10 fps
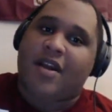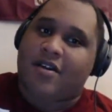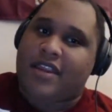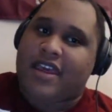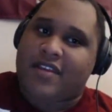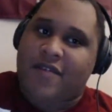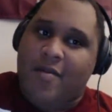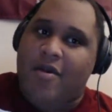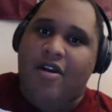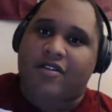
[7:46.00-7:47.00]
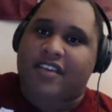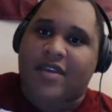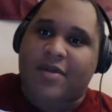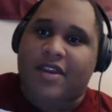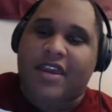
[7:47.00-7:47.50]
Check me on that. If
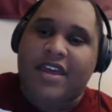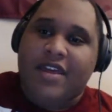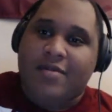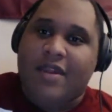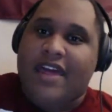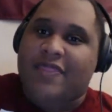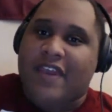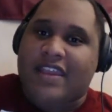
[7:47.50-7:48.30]
I'm wrong, check me on that.